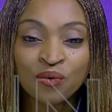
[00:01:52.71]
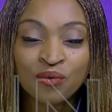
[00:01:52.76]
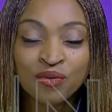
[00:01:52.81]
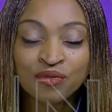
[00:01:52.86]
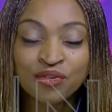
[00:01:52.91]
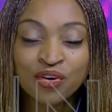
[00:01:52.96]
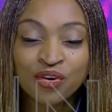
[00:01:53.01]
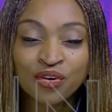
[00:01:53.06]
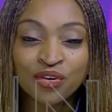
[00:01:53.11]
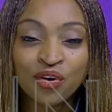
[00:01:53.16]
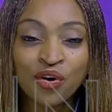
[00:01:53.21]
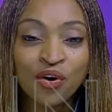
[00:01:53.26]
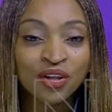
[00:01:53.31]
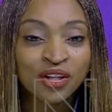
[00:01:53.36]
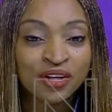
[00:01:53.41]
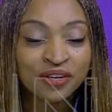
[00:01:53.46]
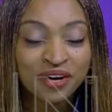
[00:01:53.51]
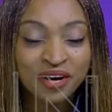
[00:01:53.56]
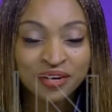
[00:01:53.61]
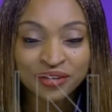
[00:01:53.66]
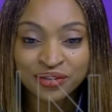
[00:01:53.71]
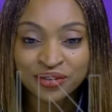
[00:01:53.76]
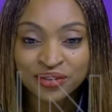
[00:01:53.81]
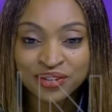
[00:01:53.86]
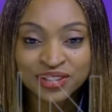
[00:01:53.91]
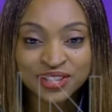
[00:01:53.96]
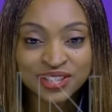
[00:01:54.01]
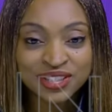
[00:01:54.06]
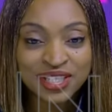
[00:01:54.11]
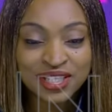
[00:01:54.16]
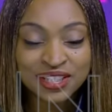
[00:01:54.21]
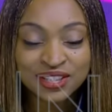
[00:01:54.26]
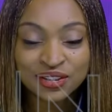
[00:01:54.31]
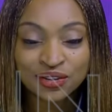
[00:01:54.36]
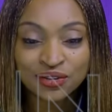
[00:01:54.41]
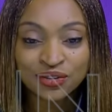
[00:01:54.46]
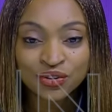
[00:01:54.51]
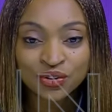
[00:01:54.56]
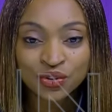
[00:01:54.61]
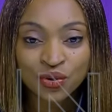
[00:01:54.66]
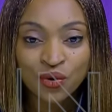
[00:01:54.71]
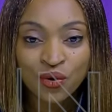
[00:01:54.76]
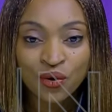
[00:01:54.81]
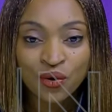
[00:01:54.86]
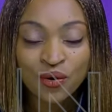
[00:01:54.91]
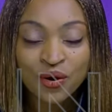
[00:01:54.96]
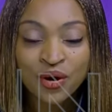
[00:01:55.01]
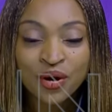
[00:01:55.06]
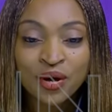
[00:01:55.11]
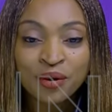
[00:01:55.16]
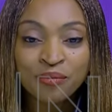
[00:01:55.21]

we've gone all around all the states on tour,